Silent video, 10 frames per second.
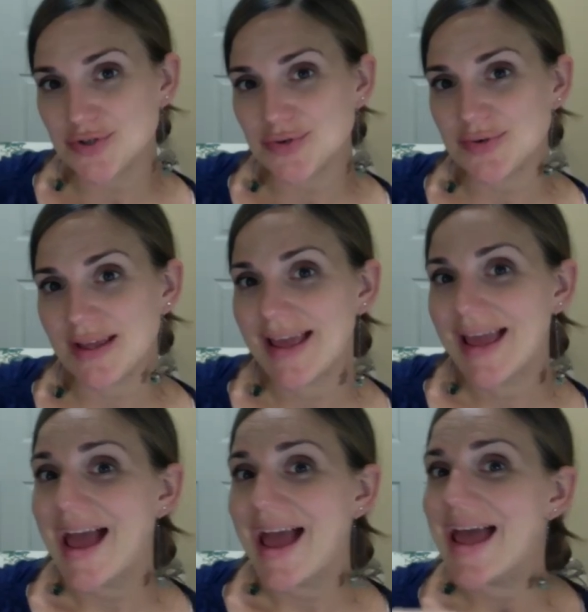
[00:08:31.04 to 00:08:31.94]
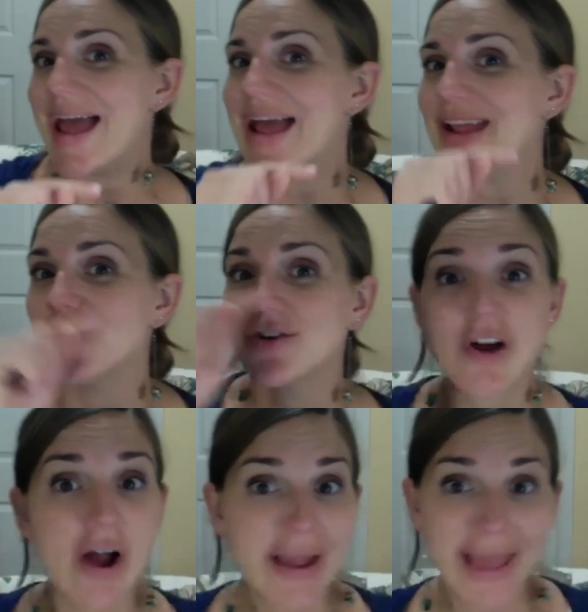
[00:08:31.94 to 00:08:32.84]
you're again not going to
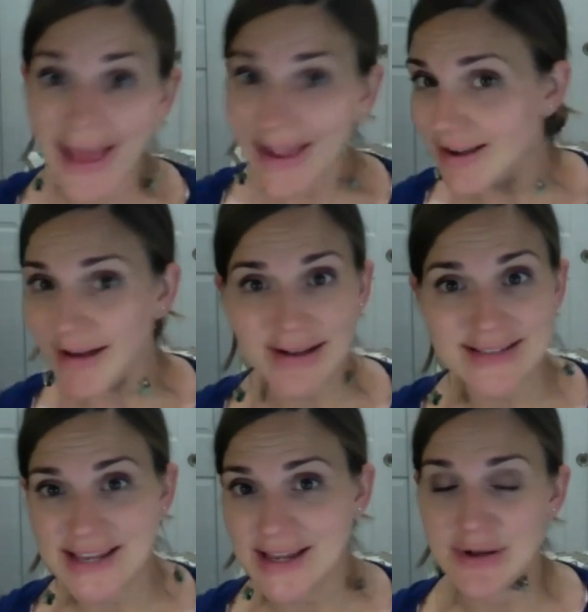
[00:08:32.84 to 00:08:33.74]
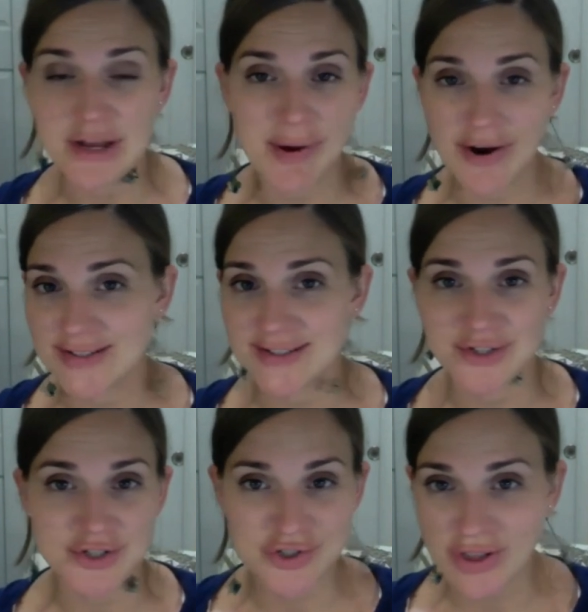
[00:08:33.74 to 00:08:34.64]
date any parties into July, right?
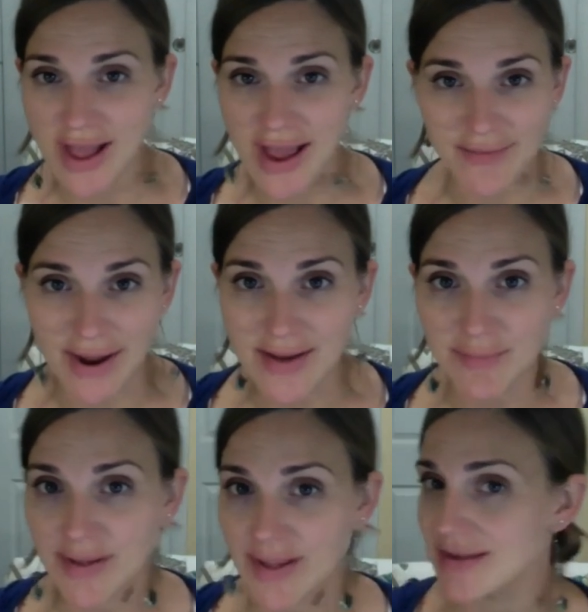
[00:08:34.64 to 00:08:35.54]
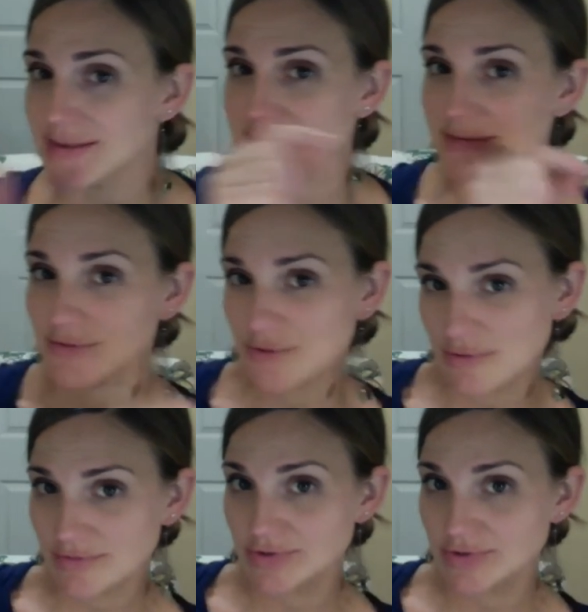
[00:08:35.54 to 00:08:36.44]
Because those parties that
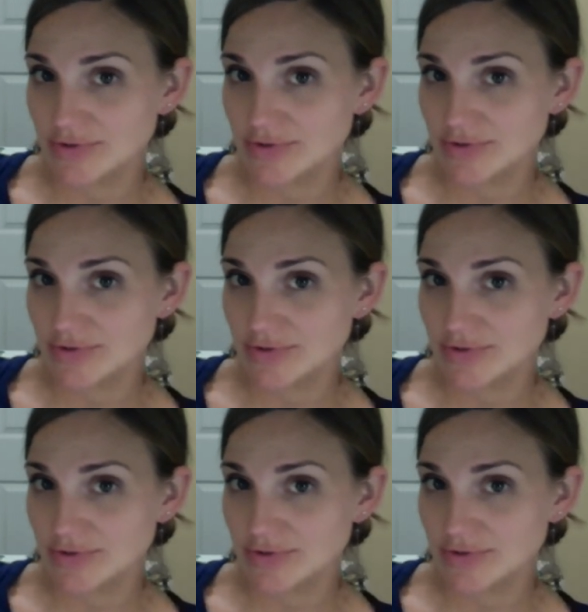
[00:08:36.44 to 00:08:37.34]
you would have dated from your June